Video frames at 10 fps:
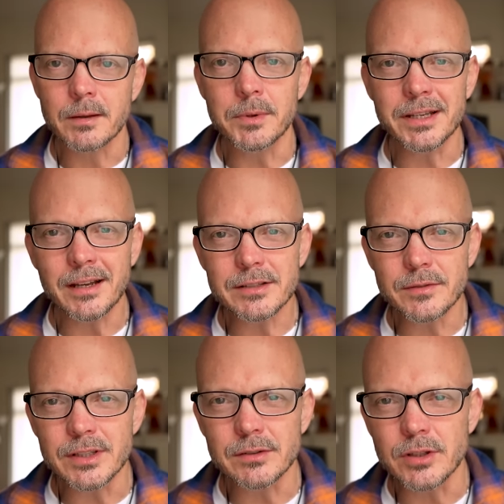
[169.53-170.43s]
And because
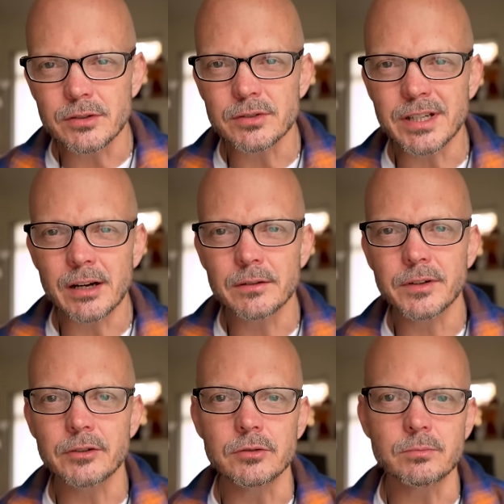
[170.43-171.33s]
of this, I was also
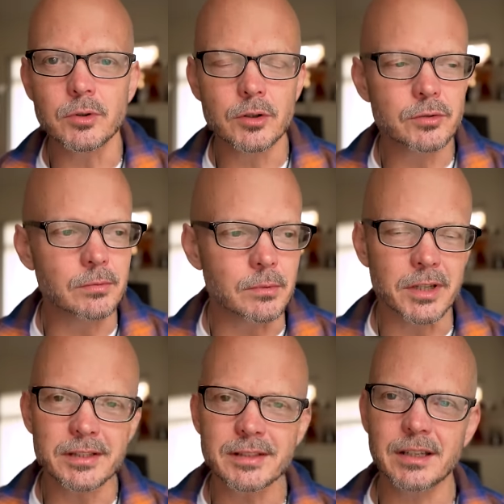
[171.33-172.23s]
terrified to approach women,
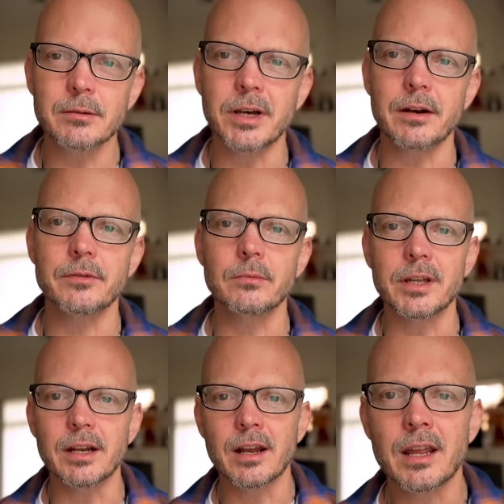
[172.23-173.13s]
because think about it for a
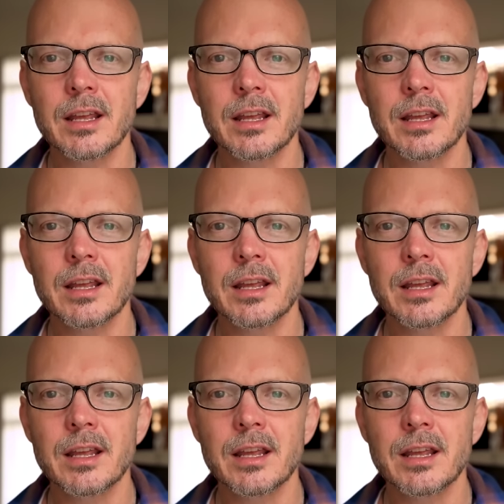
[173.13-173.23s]
minute.